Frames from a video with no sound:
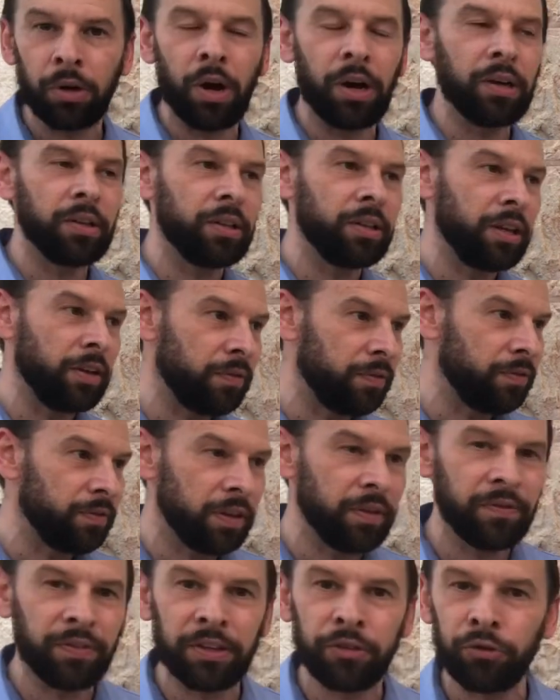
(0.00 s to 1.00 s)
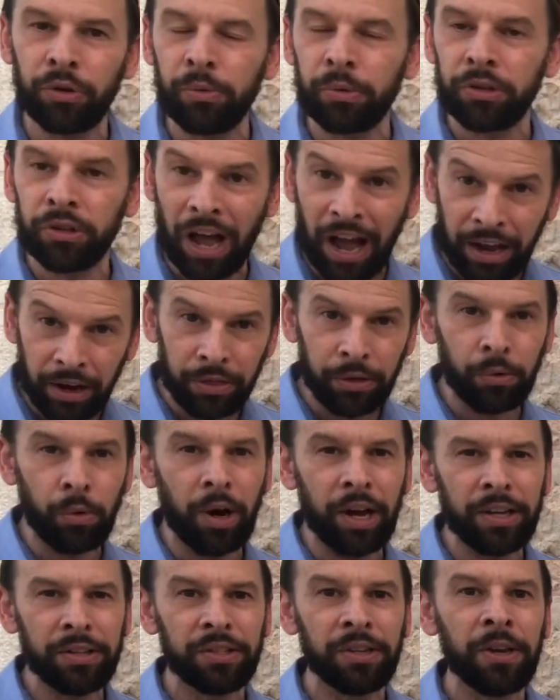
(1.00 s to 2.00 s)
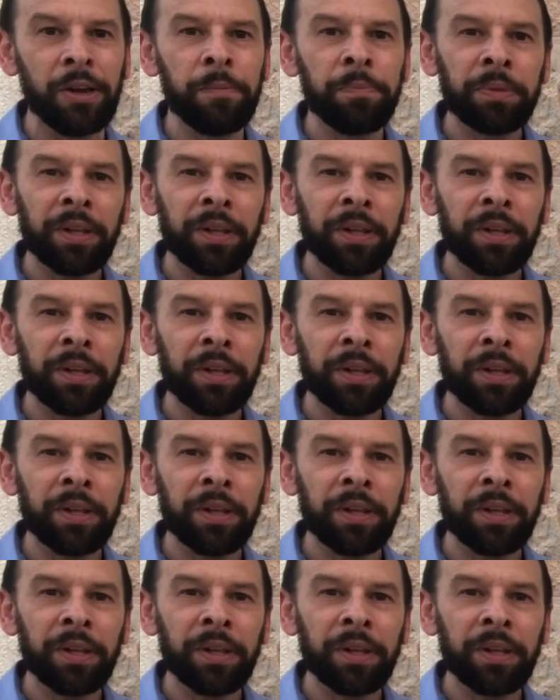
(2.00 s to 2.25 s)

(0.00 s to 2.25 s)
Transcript: cause, if the tree would die otherwise.